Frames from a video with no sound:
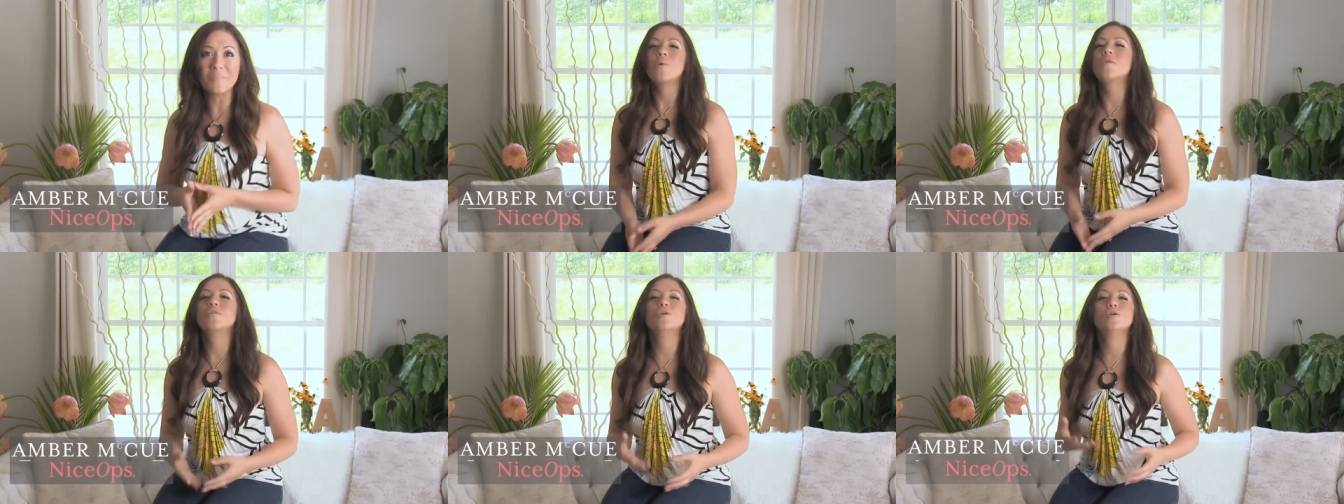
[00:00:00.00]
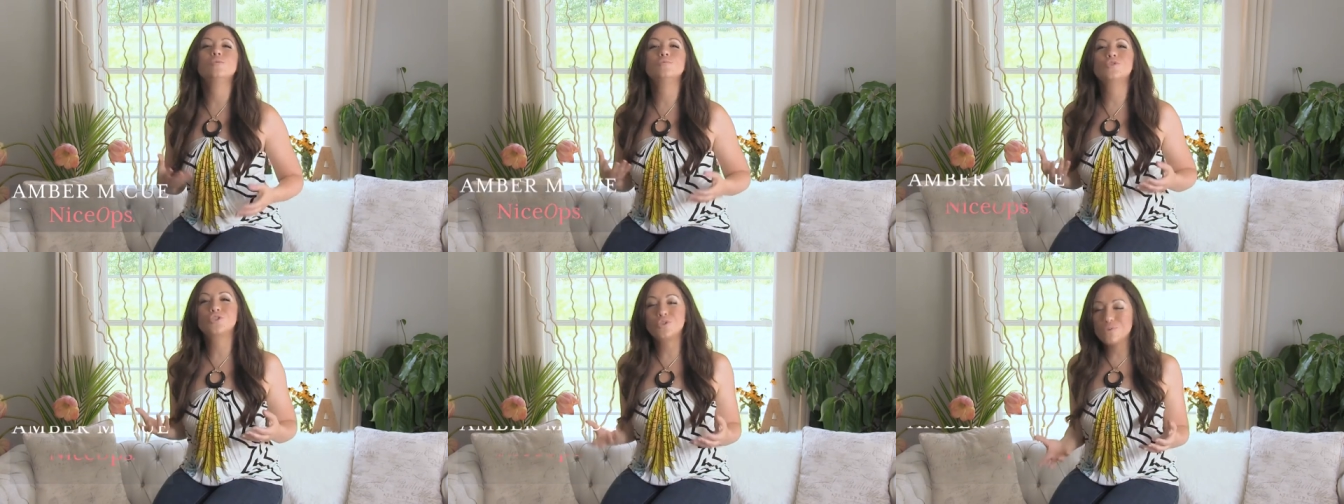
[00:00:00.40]
Whether
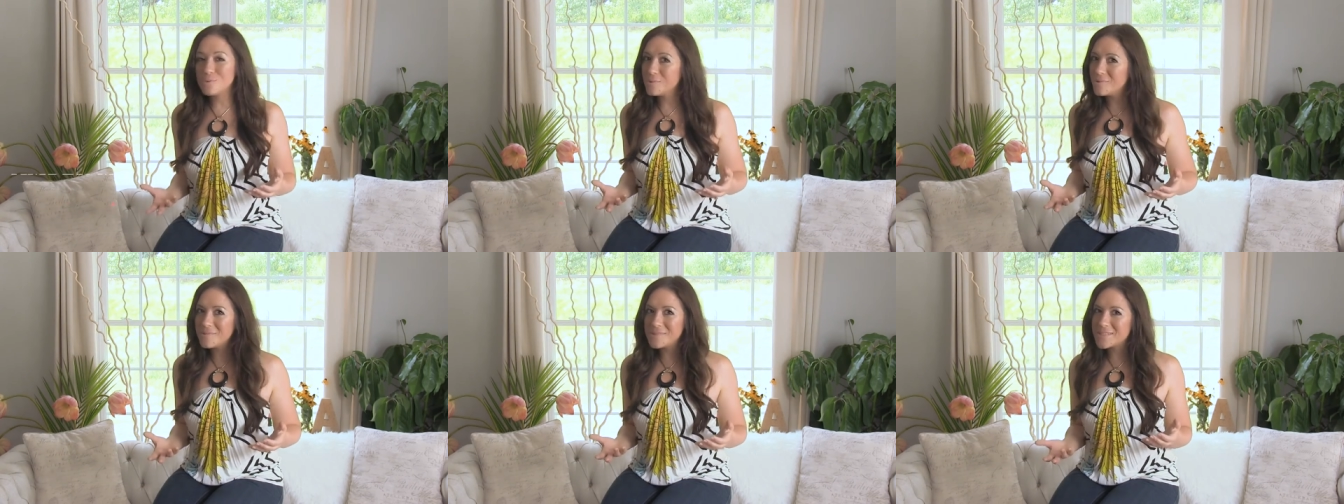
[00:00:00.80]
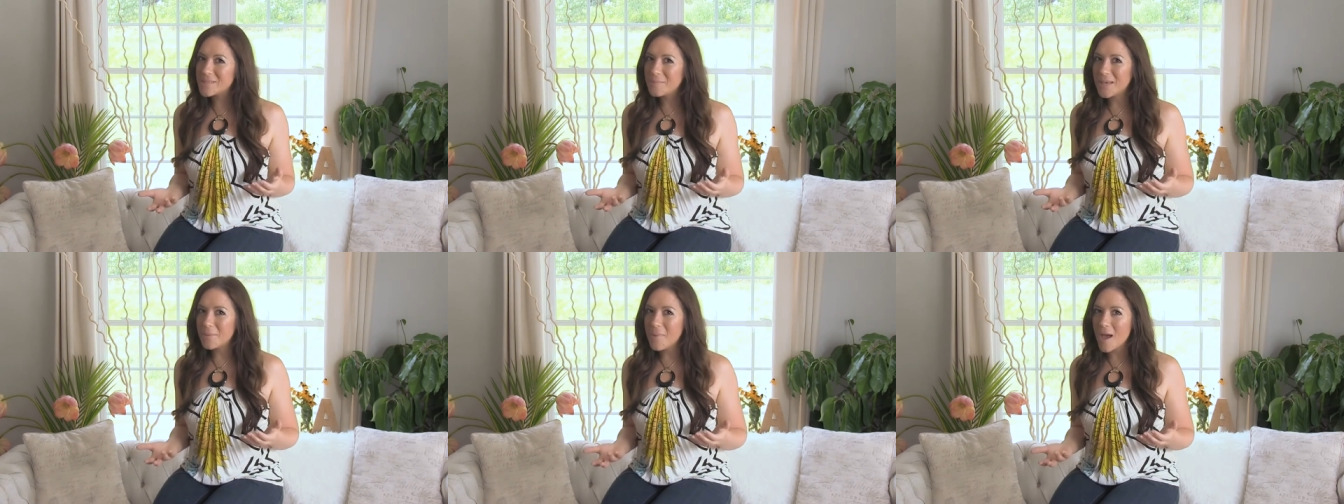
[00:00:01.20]
you choose to
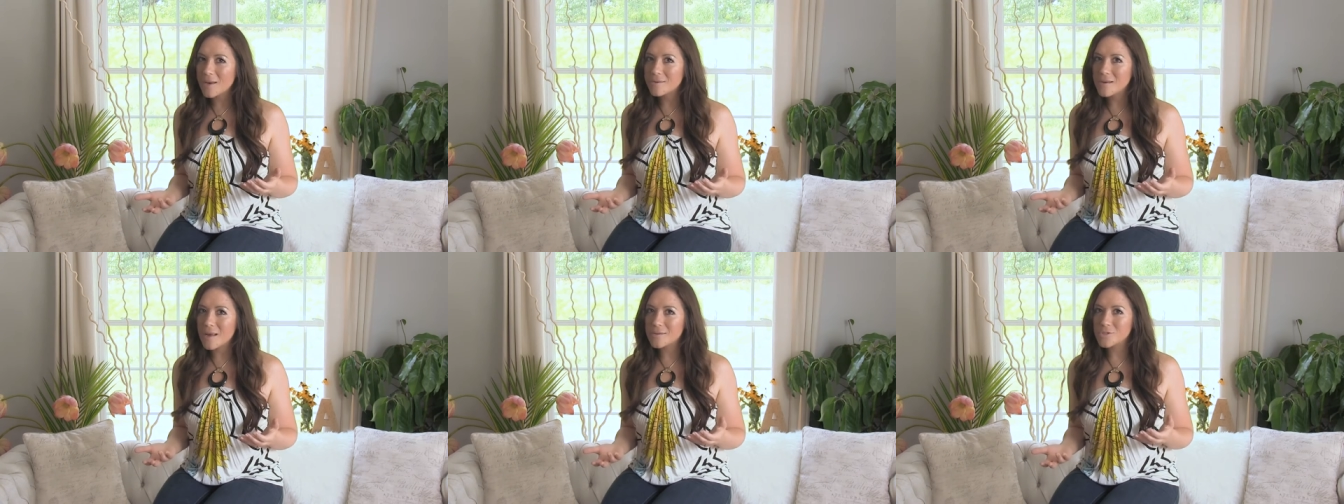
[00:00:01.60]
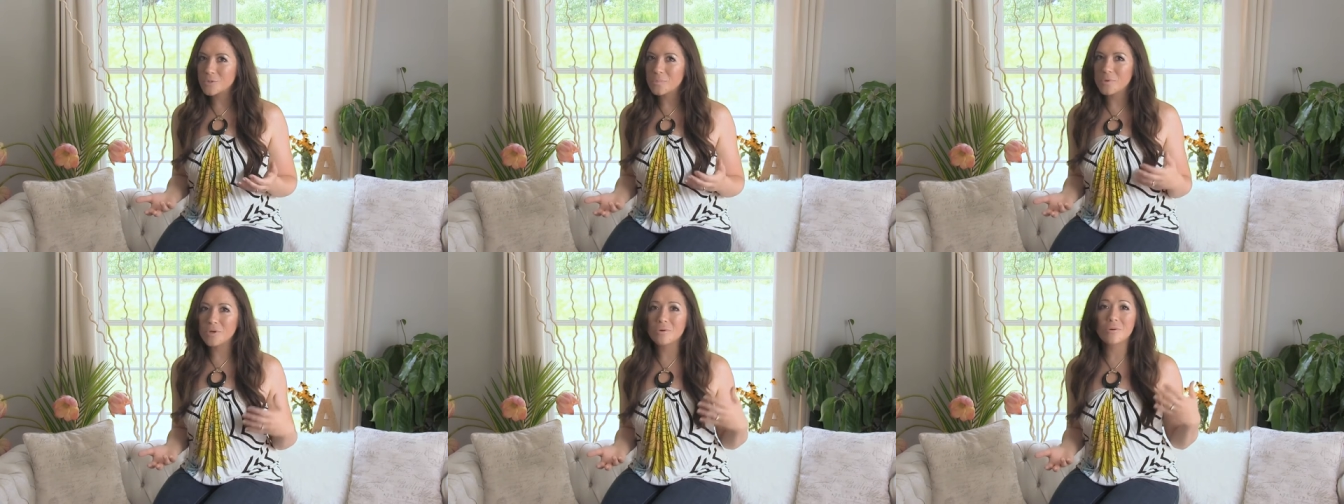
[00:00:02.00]
be a modern
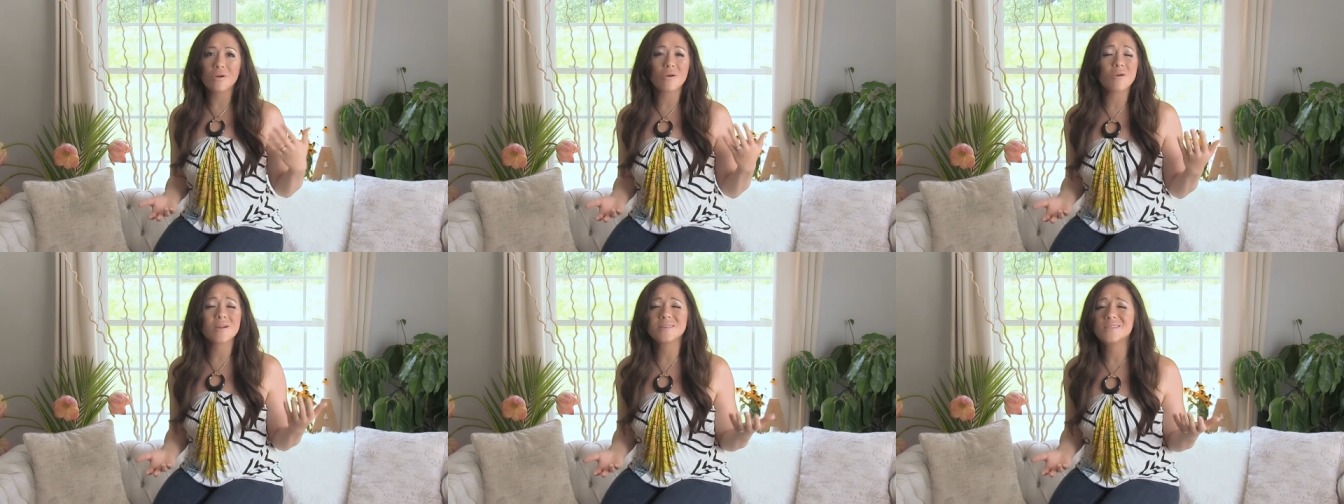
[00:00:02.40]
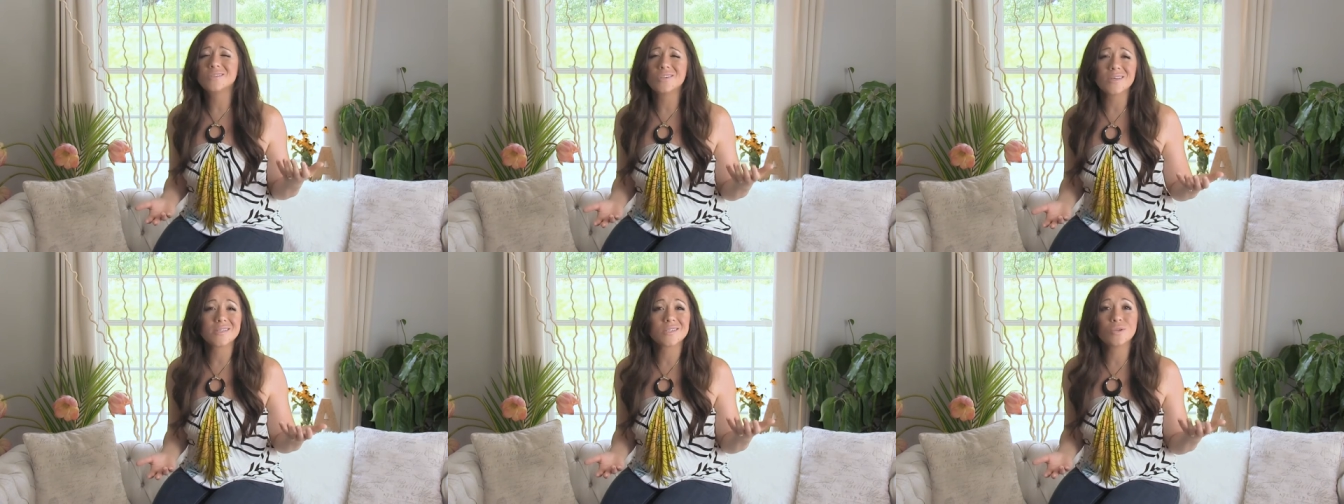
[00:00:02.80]
entrepreneur or it's
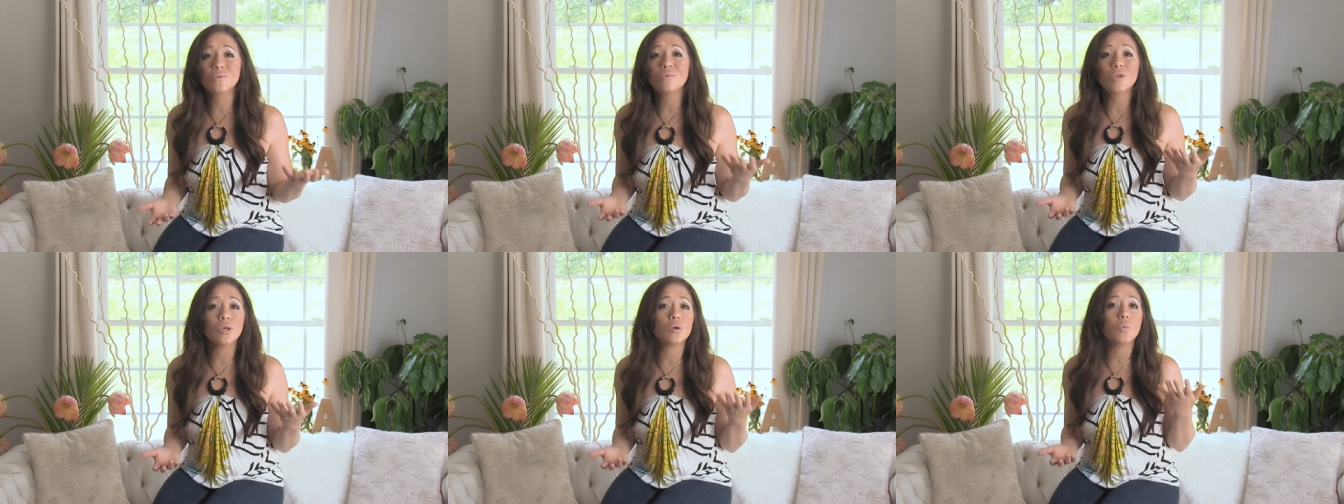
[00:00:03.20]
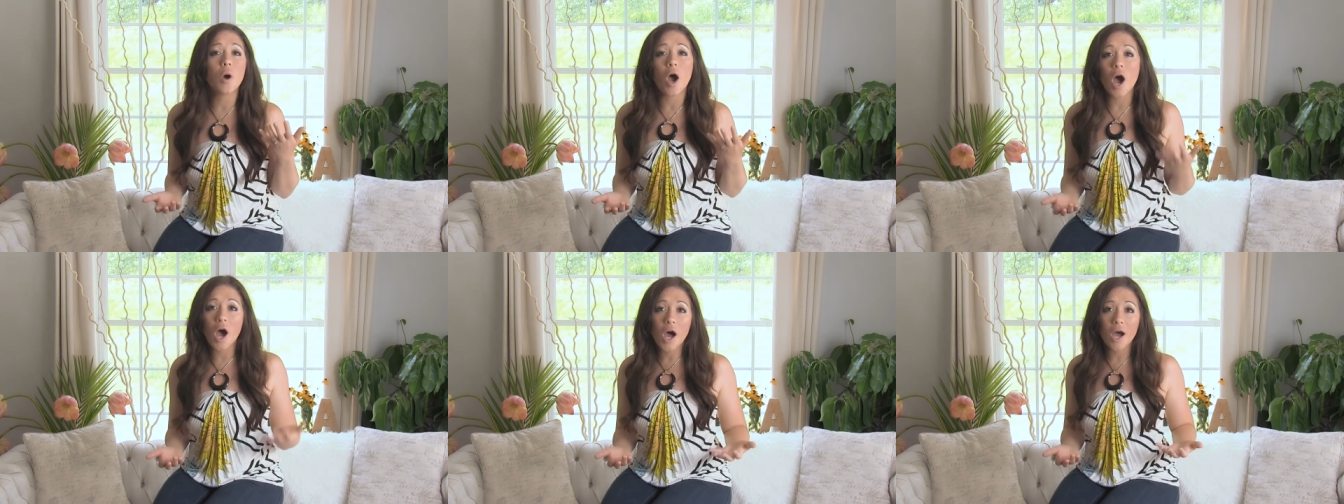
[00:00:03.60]
just who
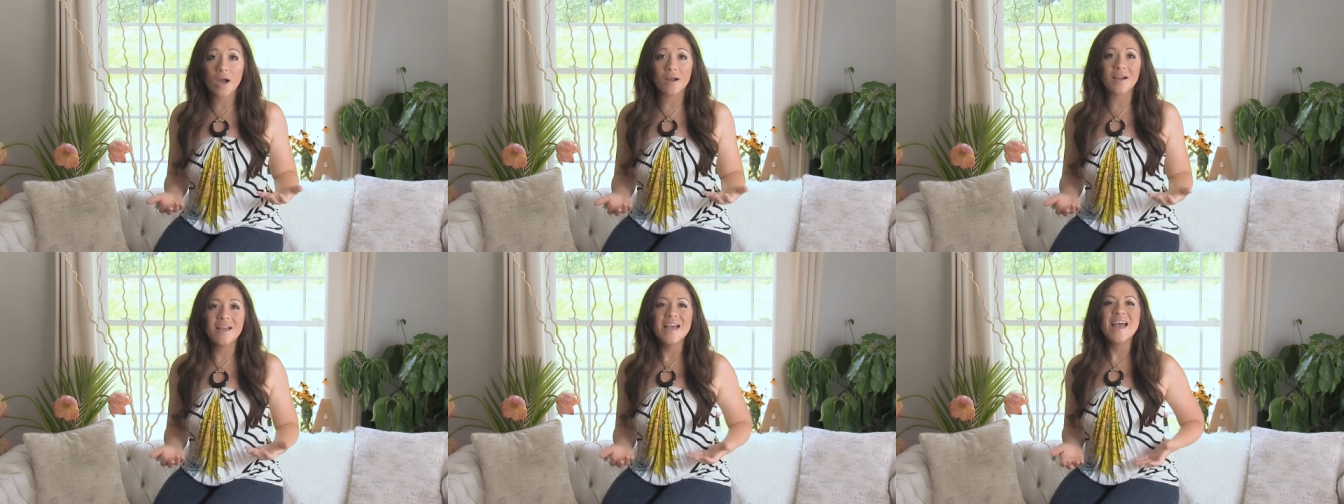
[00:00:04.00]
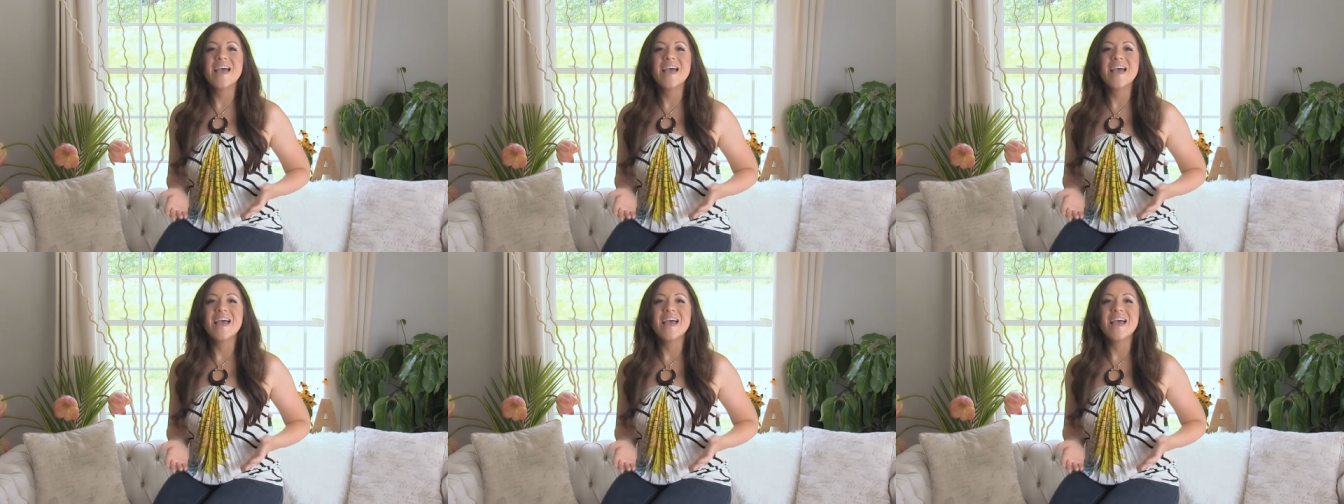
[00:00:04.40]
you are,